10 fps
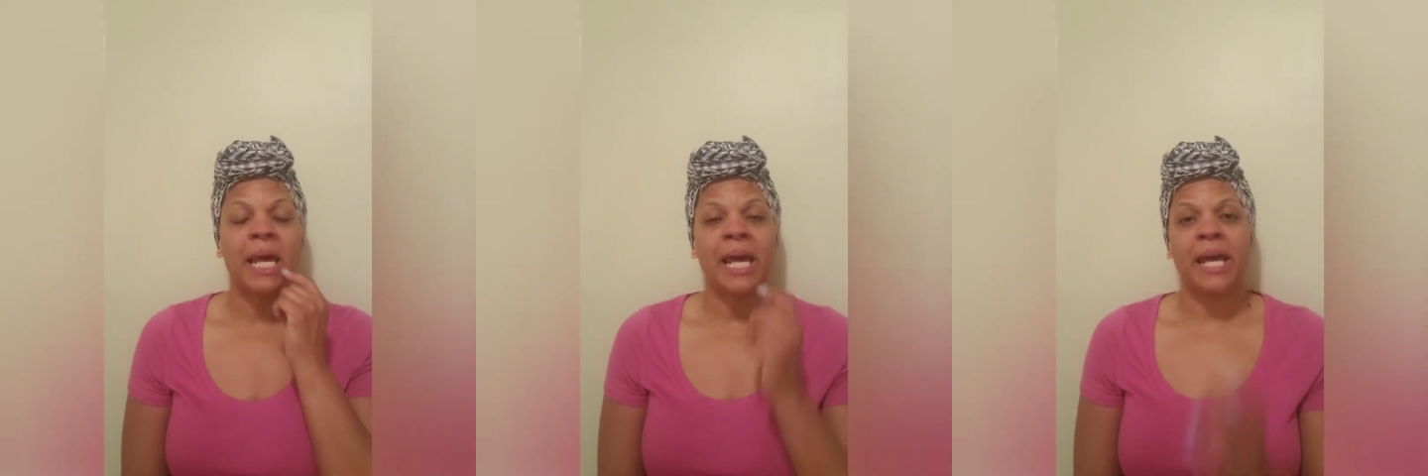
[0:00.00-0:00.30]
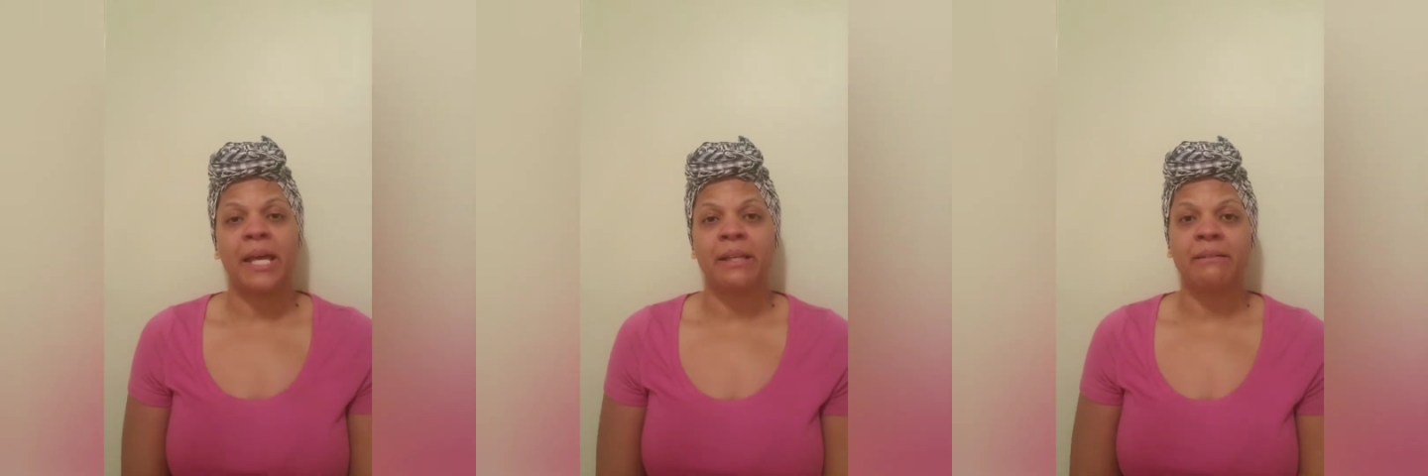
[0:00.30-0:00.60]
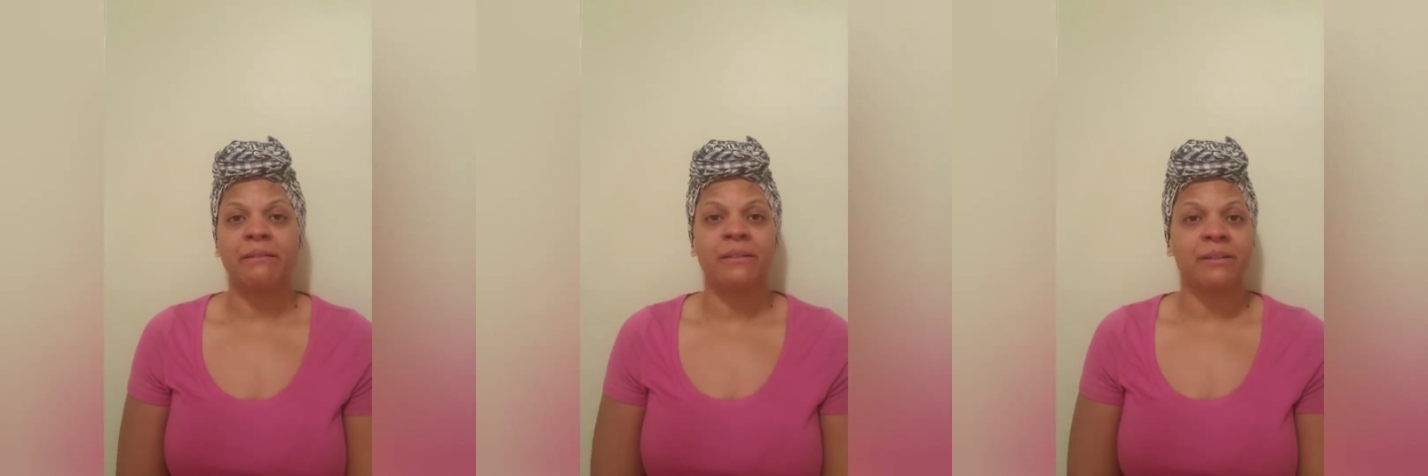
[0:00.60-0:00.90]

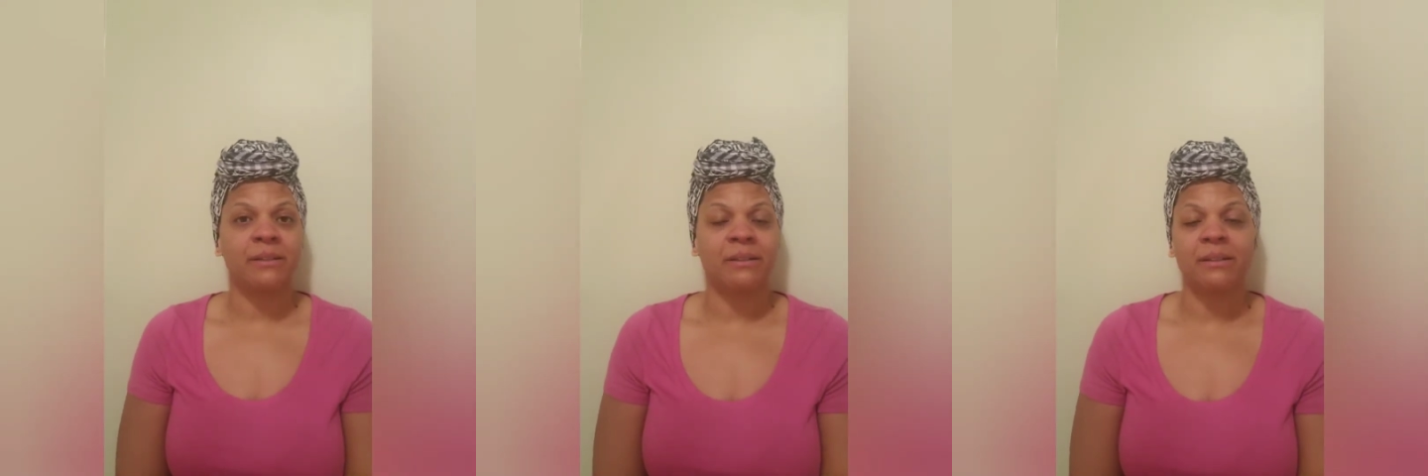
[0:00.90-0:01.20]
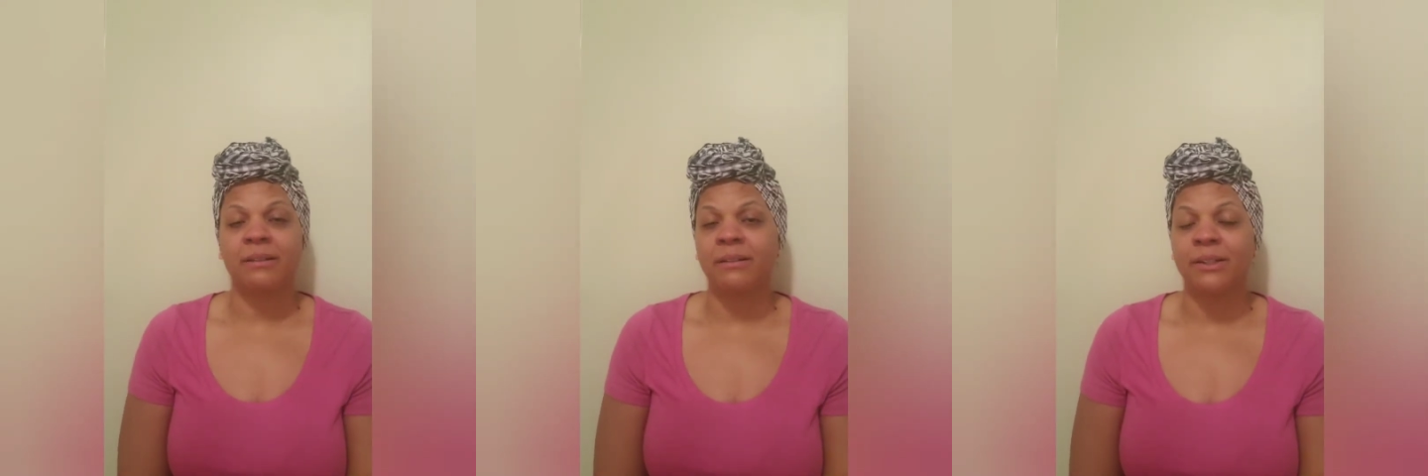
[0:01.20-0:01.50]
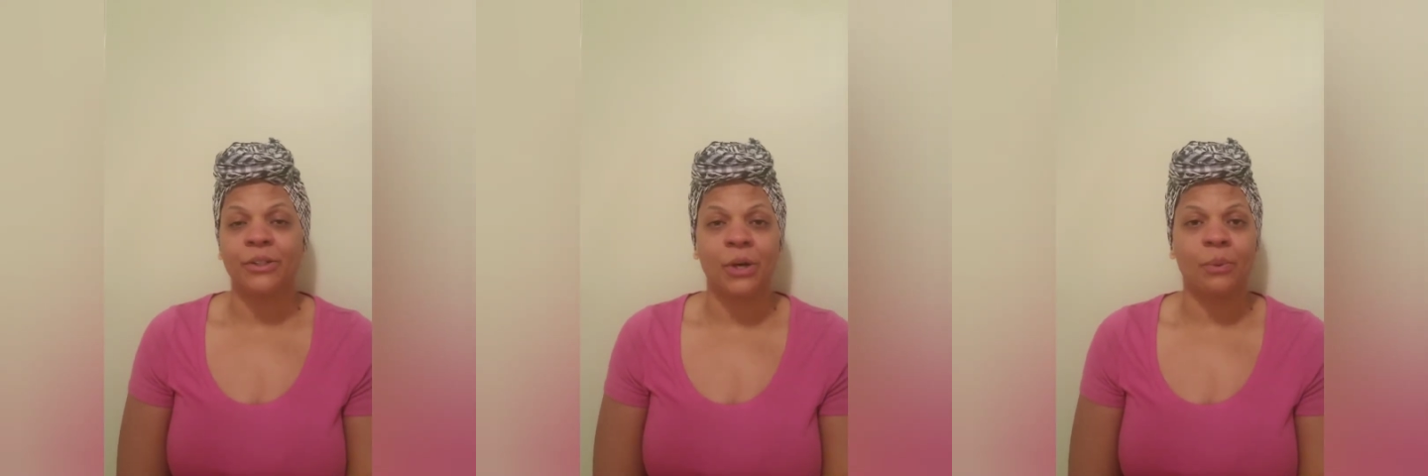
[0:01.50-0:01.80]
And
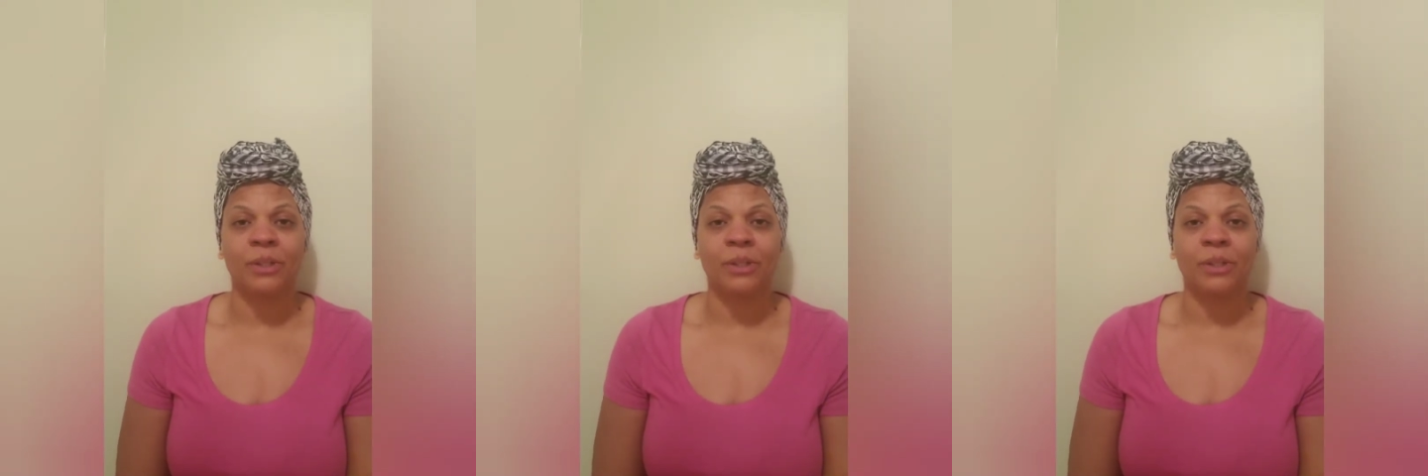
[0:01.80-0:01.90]
you know,